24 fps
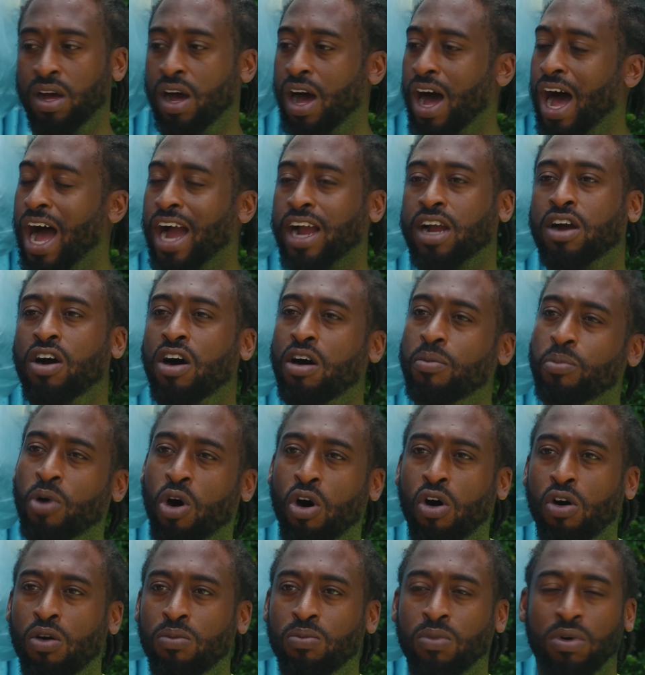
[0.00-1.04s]
I come
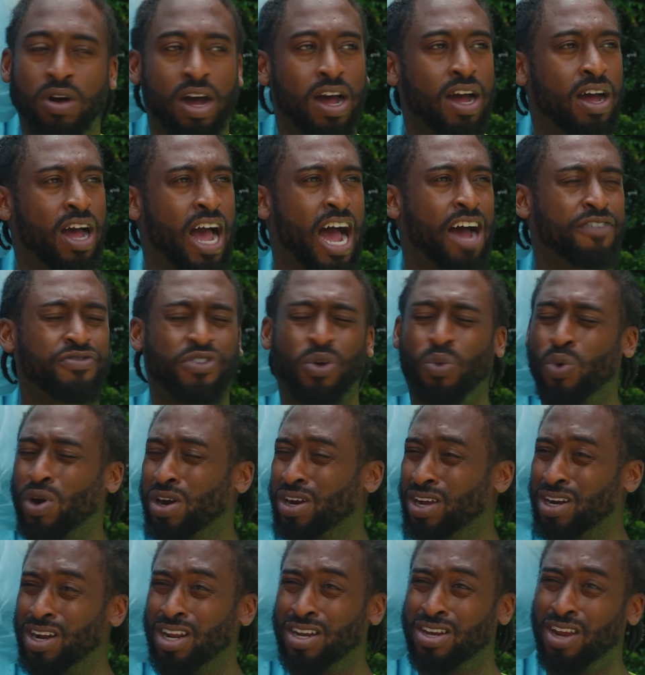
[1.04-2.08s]
home after
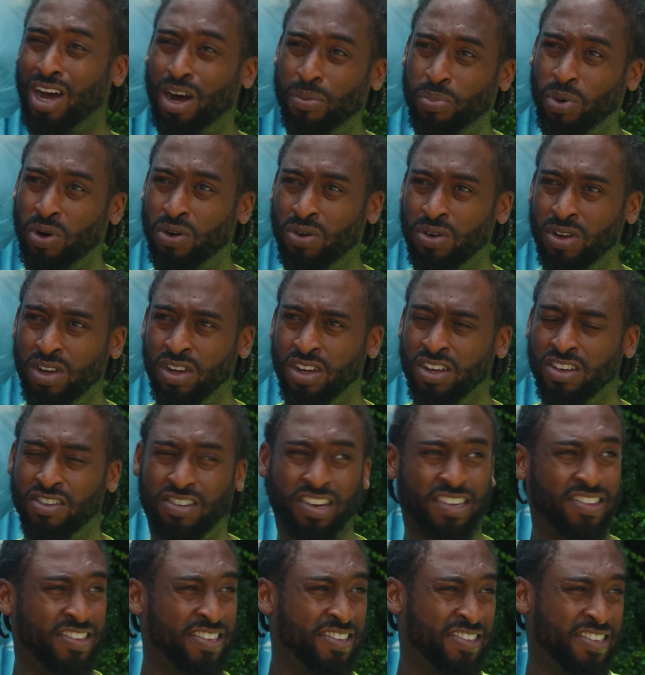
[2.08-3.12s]
working a double
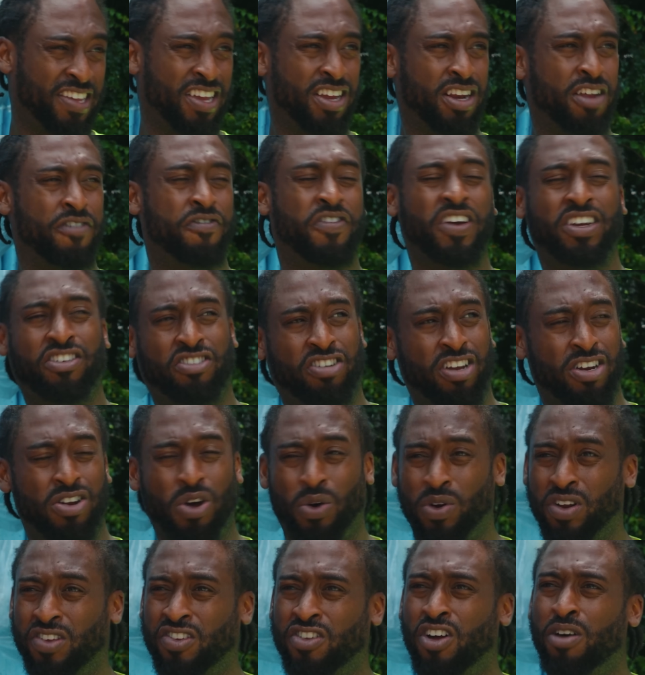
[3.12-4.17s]
just to see an eviction
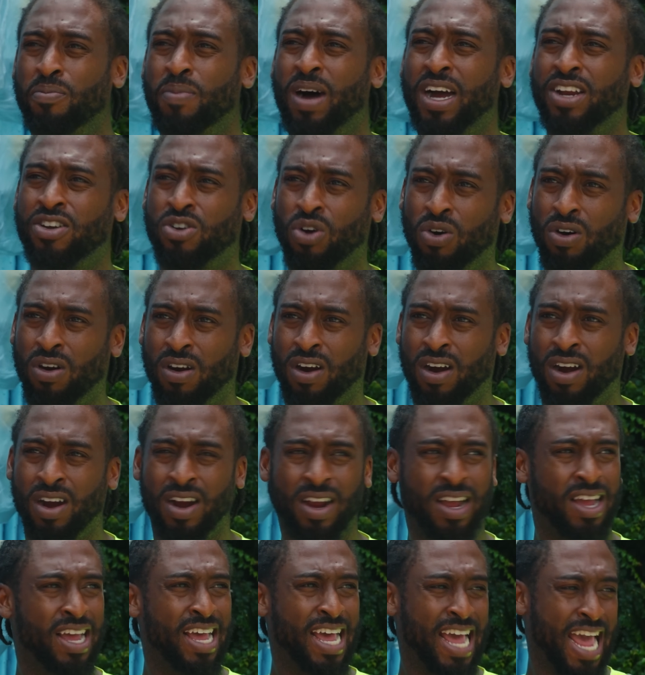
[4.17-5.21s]
notice on my door
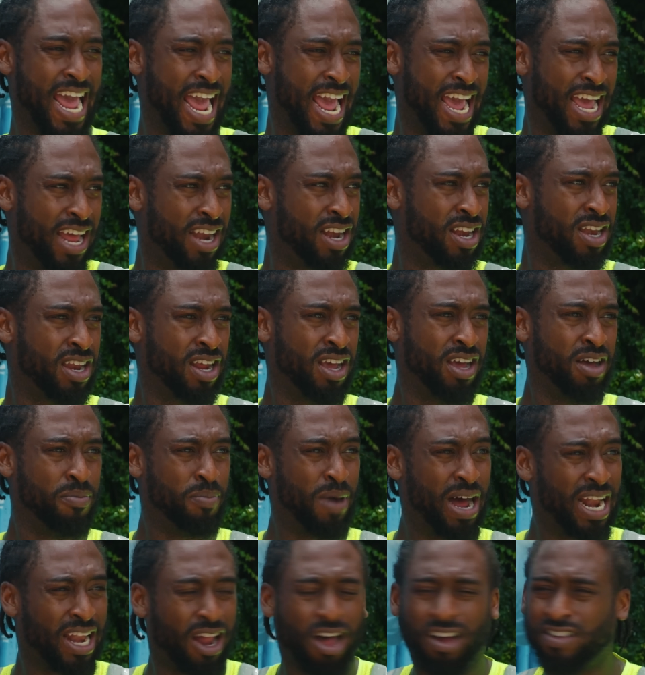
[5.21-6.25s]
and my
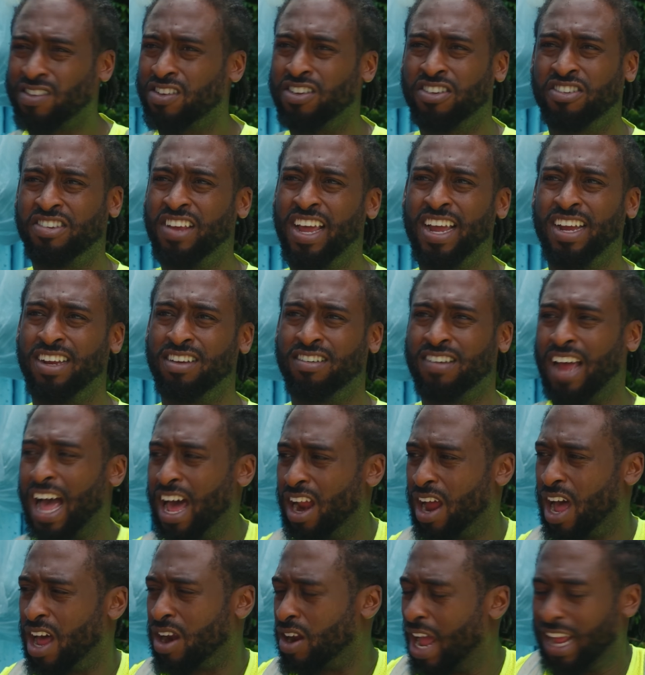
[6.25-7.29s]
locks had changed. I,
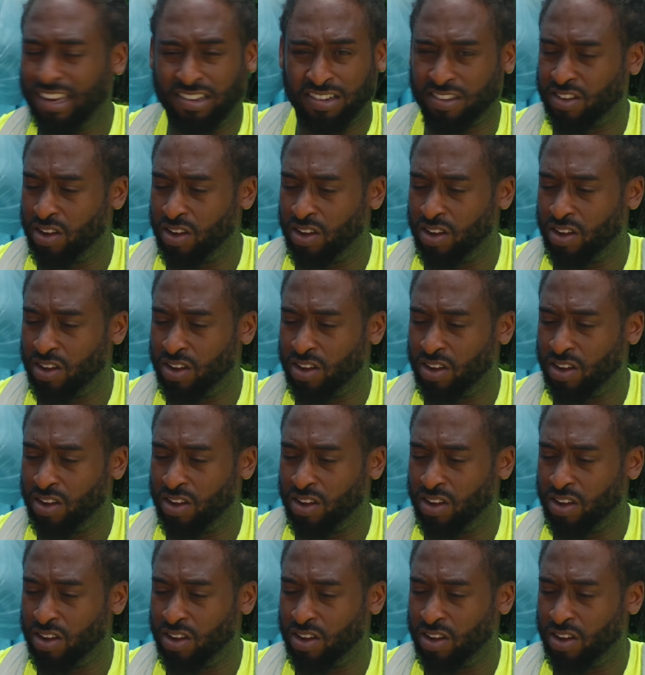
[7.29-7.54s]
I, I just